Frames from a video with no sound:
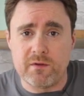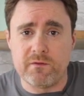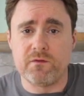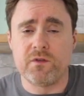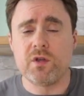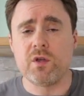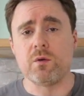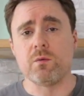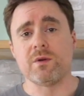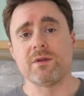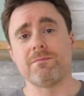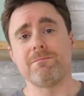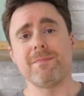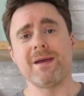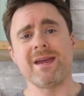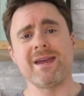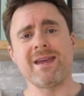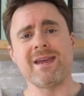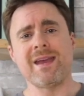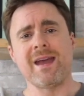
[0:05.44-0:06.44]
review with
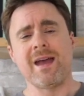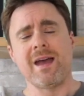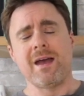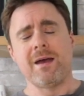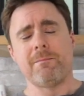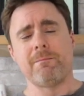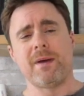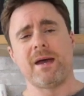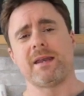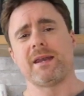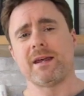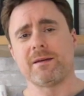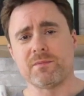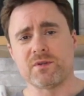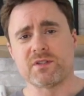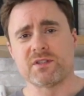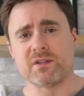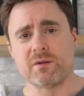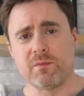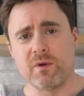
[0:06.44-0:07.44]
me, Matt
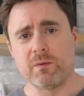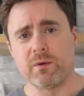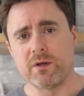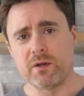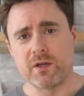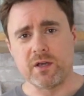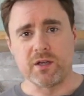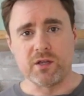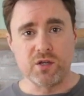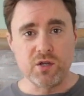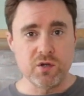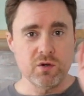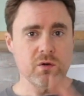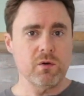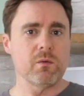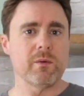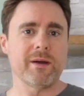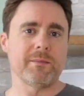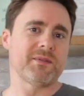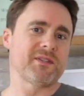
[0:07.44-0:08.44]
Edmondson, where we look at
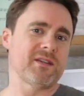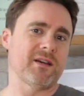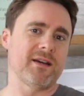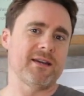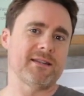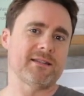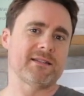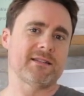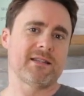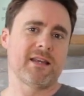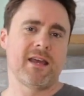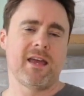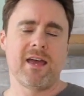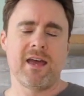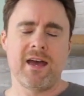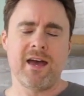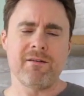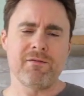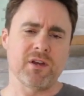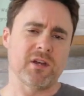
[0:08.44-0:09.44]
your websites,
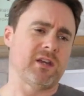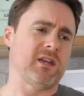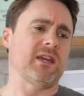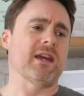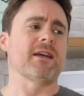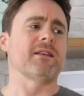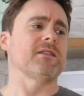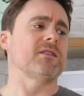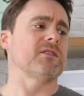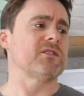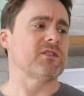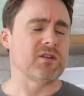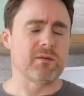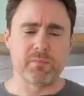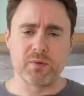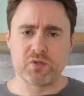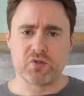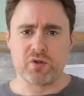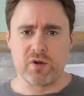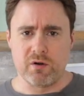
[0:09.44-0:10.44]
have a ganders and a
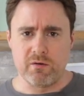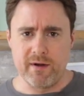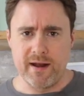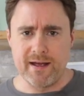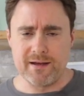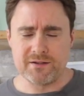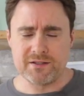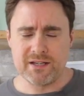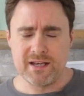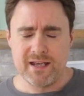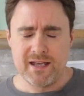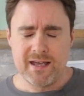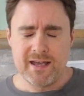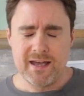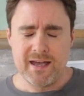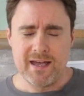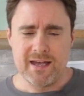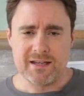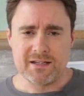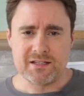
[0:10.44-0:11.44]
butcher around
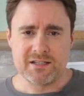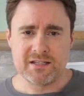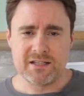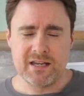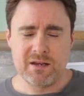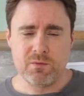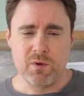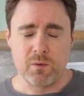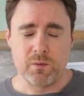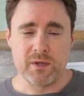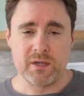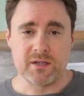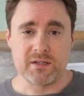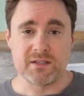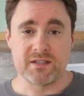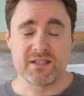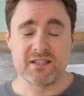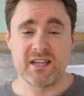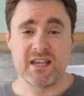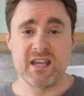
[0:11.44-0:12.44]
and see what we
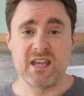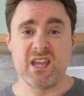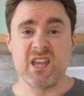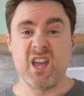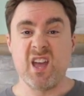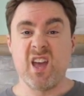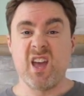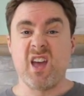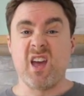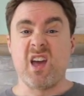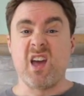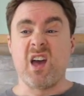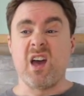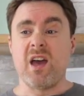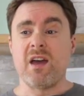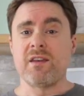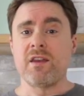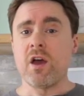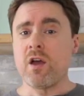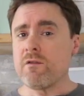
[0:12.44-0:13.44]
can see
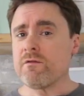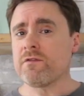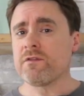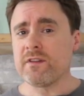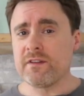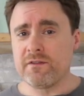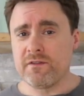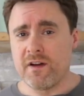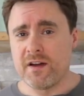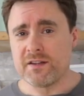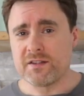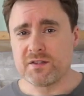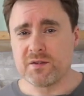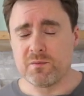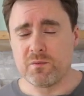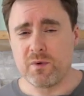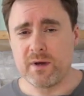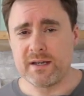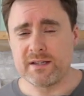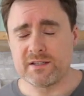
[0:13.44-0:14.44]
and hopefully find
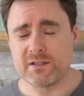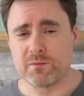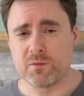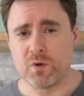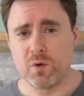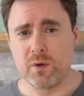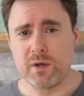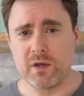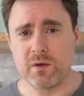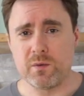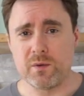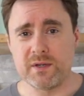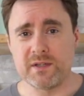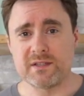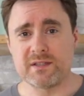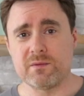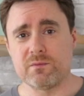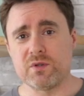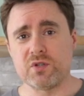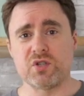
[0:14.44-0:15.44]
some ways, some quick
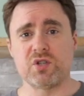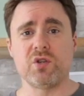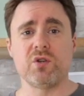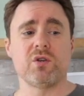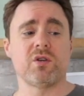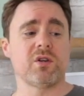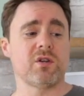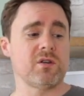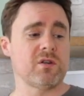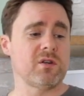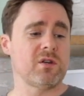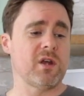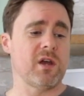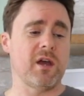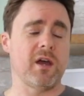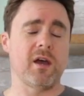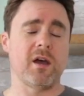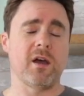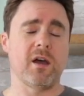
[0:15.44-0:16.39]
wins in which you can